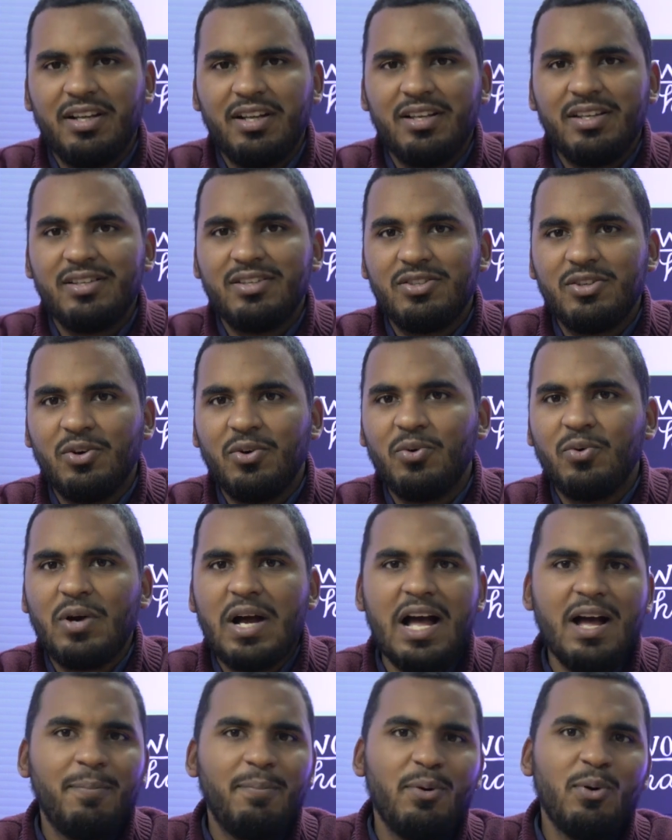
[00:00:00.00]
So
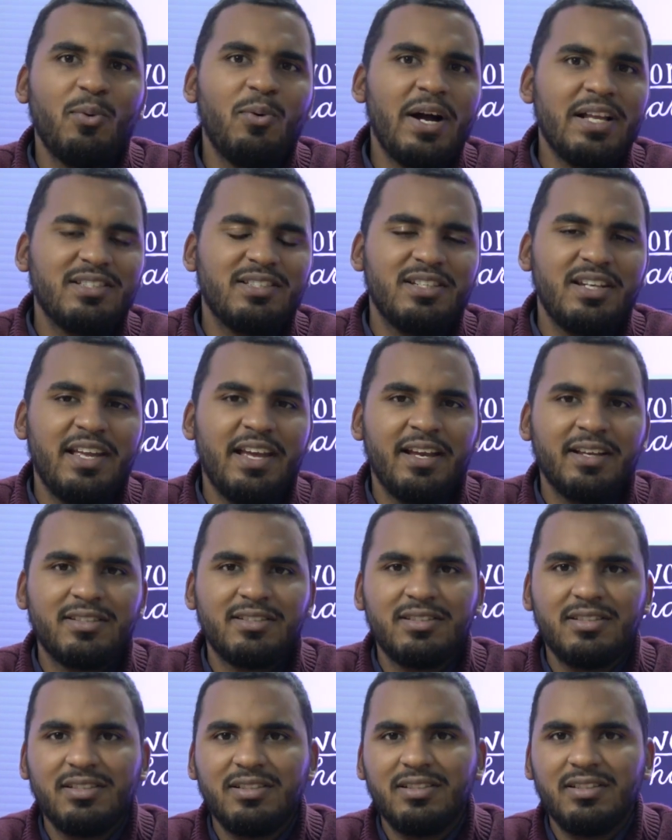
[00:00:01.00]
Apple, what's
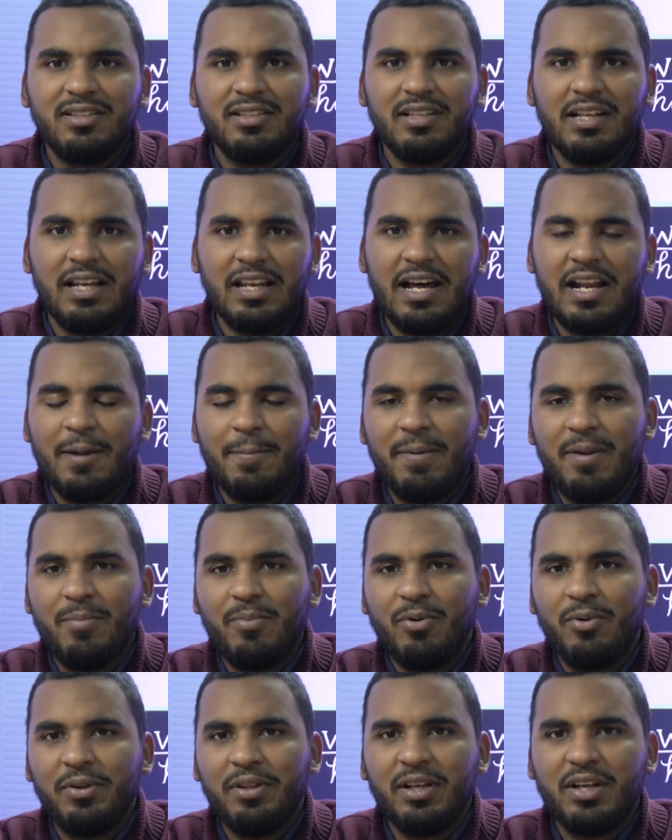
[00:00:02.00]
next? A lot of
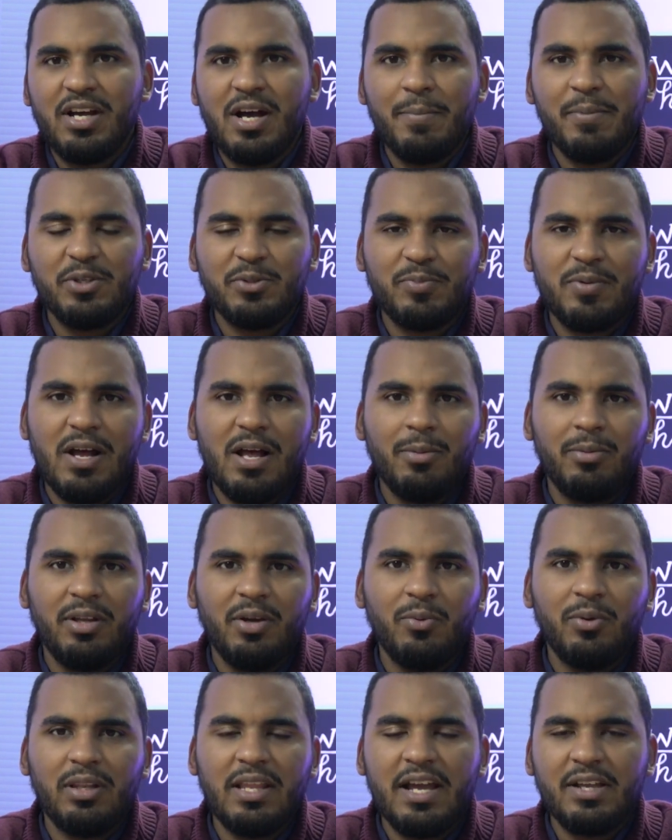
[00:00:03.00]
people in the comments probably
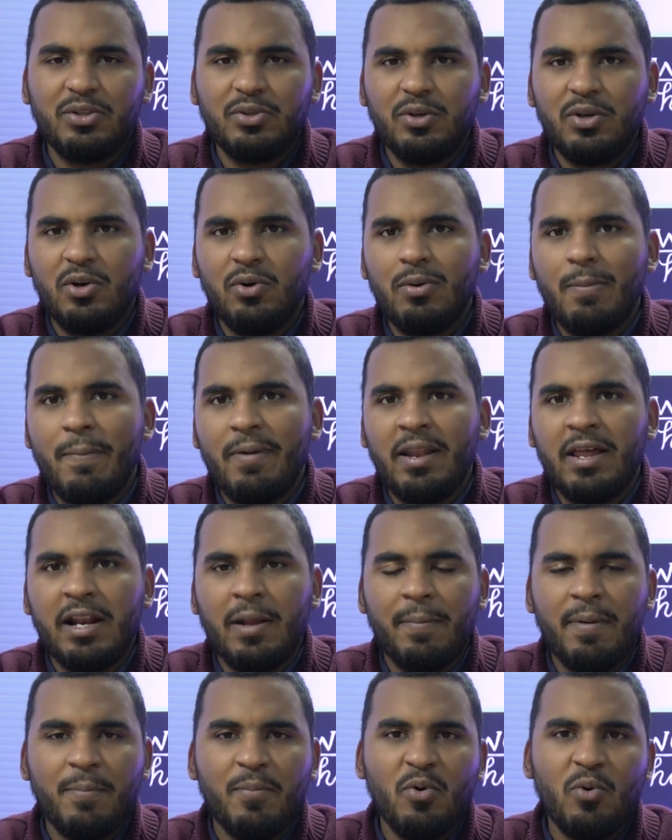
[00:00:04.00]
would like to know. A lot
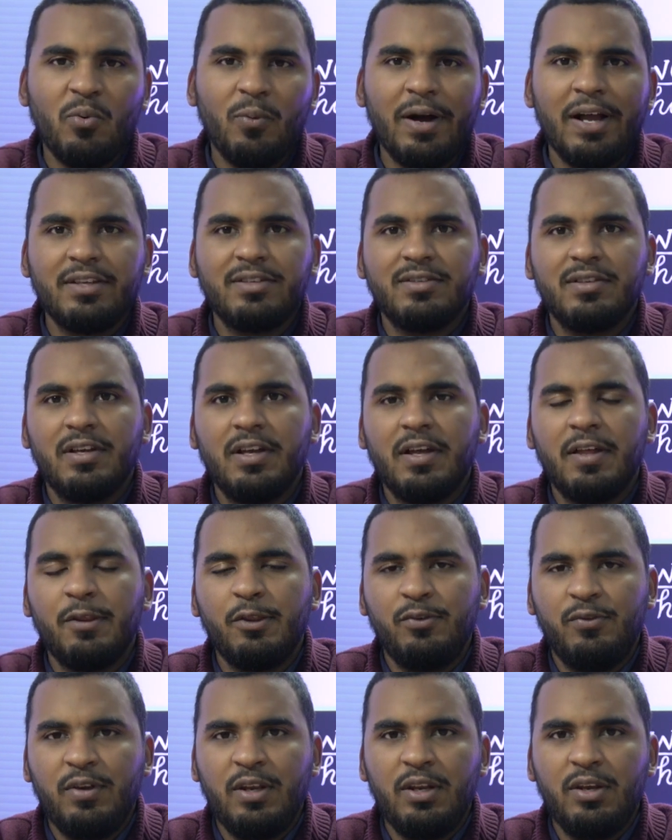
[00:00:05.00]
of people who watch
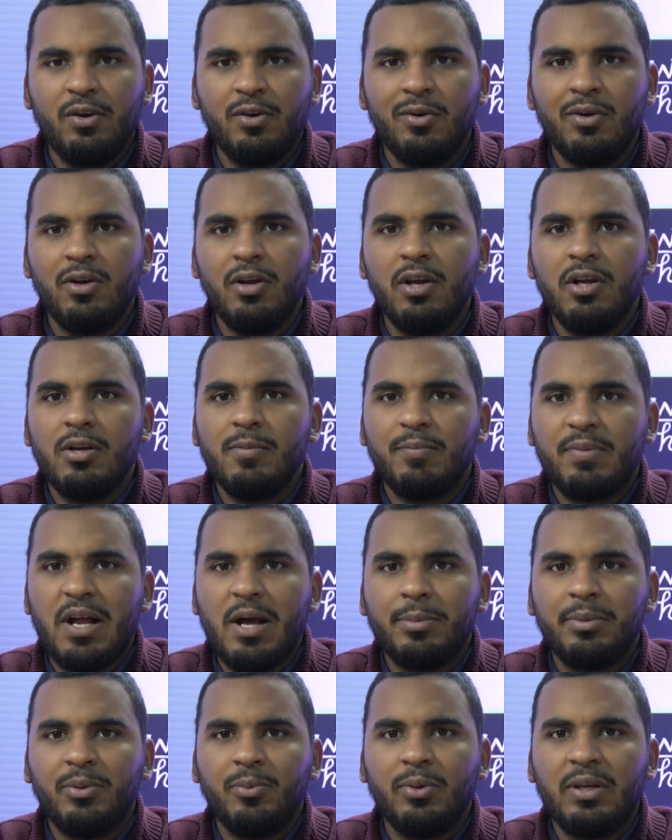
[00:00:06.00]
this video
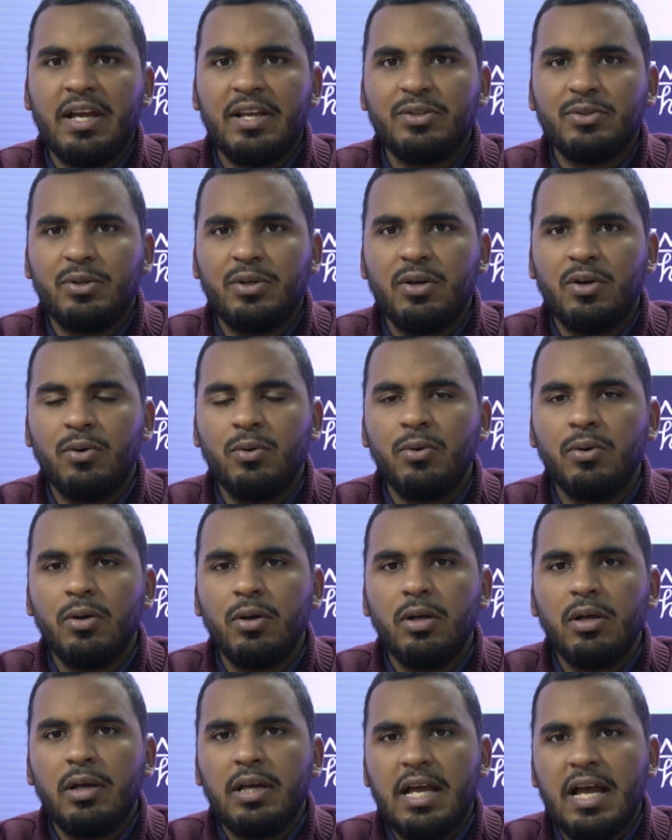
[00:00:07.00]
probably would like to know.
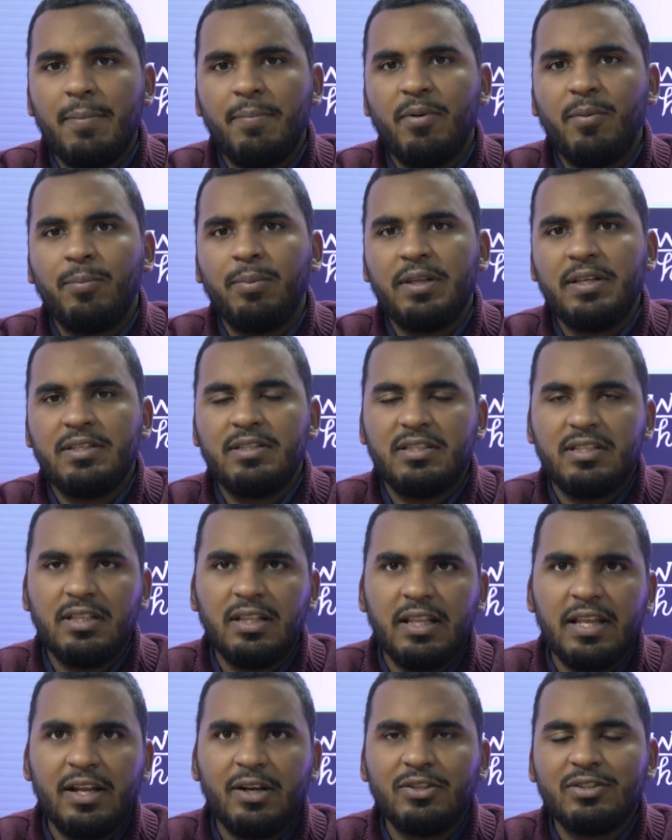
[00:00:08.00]
Apple, please
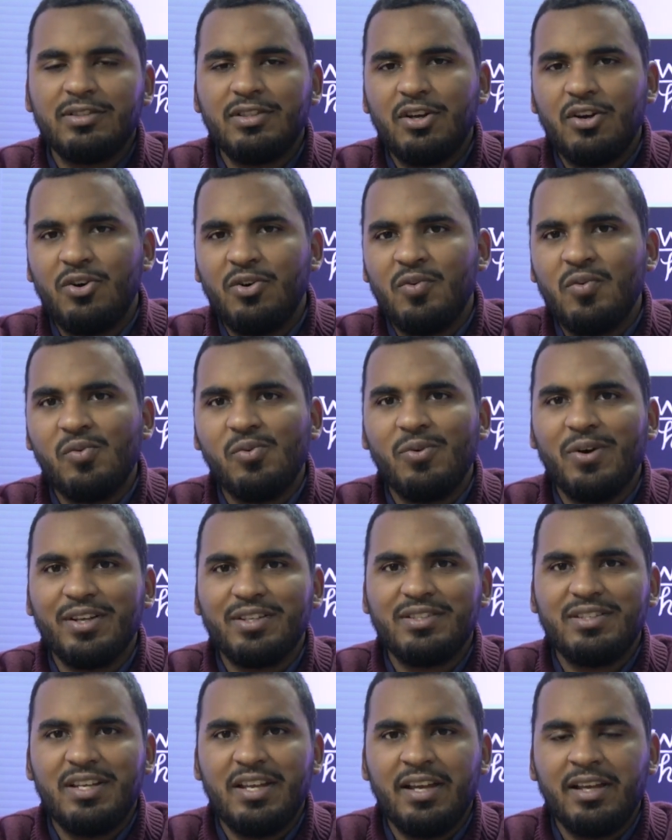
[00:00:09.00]
let us know
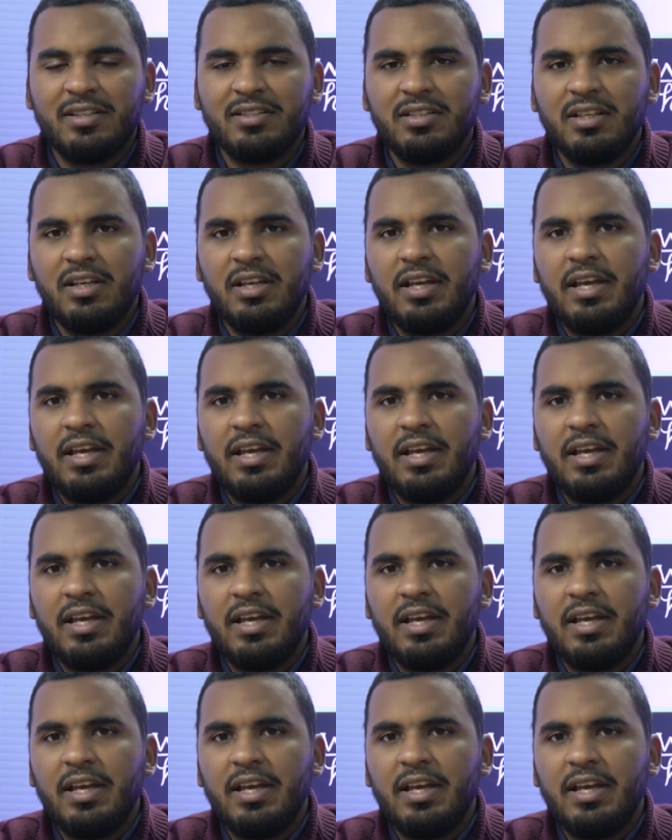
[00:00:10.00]
what's next.